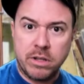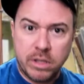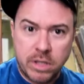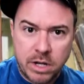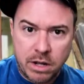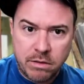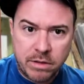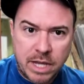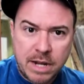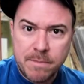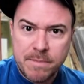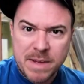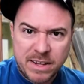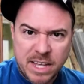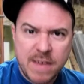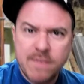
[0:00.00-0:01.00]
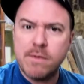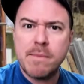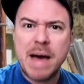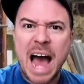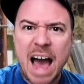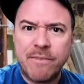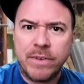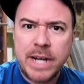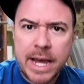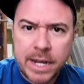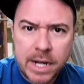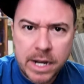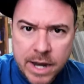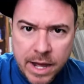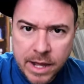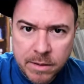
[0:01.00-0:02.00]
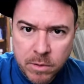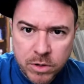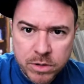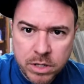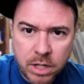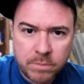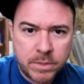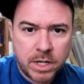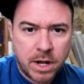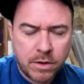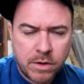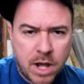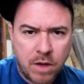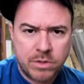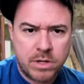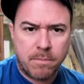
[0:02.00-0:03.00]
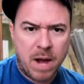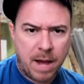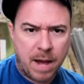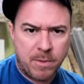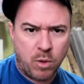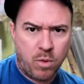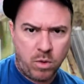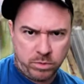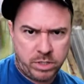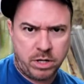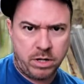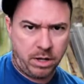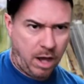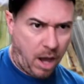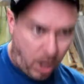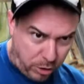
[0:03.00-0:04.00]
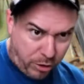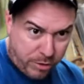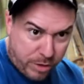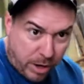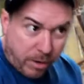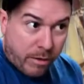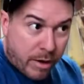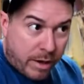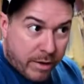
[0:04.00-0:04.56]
You know, give them a hyphenated name or something, you know, because their mama wants to honor their